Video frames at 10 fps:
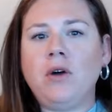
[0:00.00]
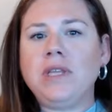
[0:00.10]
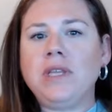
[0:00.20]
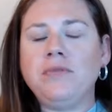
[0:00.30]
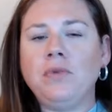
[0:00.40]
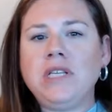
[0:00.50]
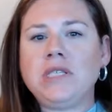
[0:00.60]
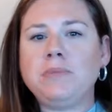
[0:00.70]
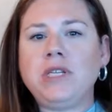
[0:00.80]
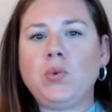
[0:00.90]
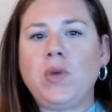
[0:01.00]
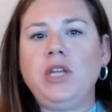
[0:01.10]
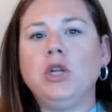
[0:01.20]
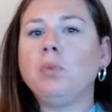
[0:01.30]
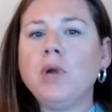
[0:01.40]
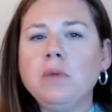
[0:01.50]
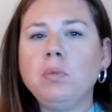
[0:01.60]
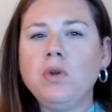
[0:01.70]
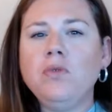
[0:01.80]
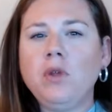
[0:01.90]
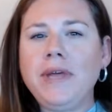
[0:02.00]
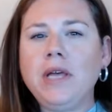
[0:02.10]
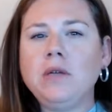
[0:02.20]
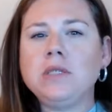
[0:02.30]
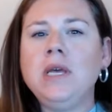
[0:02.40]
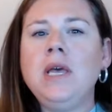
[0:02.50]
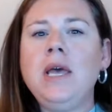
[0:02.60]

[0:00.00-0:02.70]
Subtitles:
the difference between your pre-approval amount